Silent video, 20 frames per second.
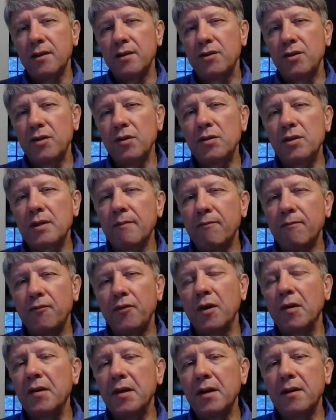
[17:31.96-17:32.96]
do some
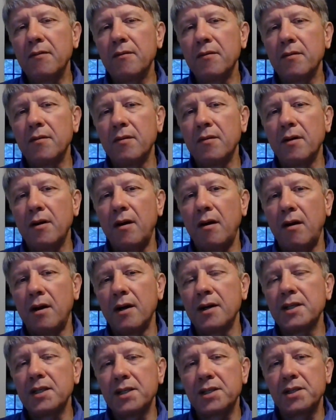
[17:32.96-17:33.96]
very
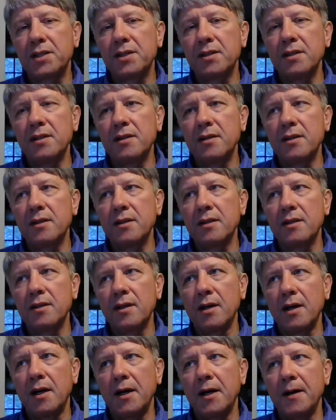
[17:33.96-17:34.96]
honest
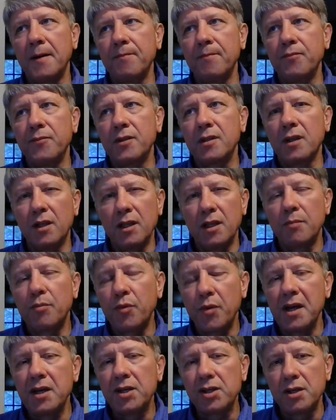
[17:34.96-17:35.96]

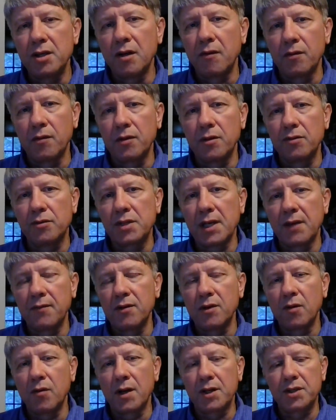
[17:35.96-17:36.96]
deliberation over those
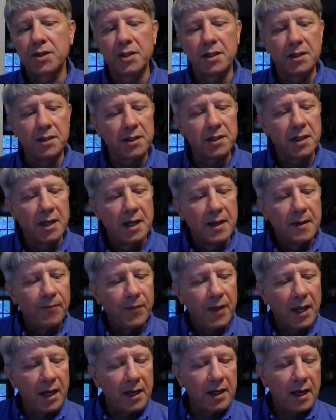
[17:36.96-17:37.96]
seven questions.
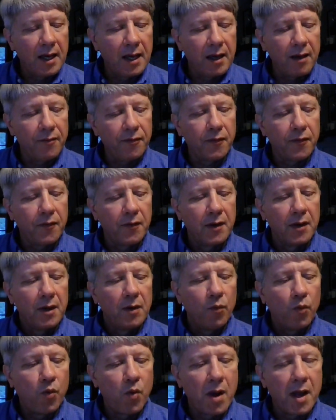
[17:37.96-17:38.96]
And if
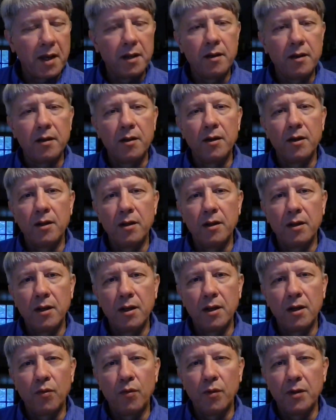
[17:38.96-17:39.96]
when
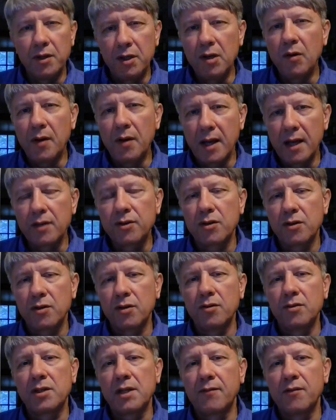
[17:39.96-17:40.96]
you answer
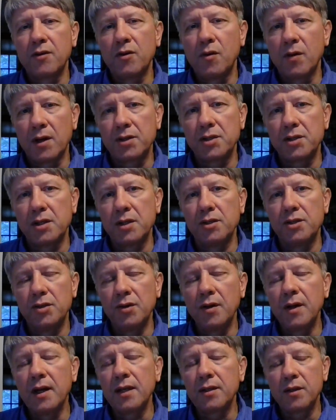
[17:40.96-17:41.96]
those seven questions,
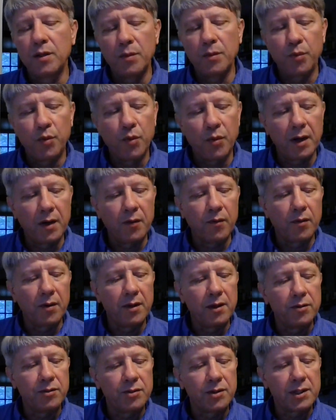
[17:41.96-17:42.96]
you get to the point where
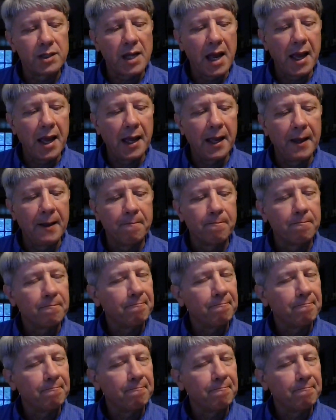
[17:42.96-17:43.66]
you say,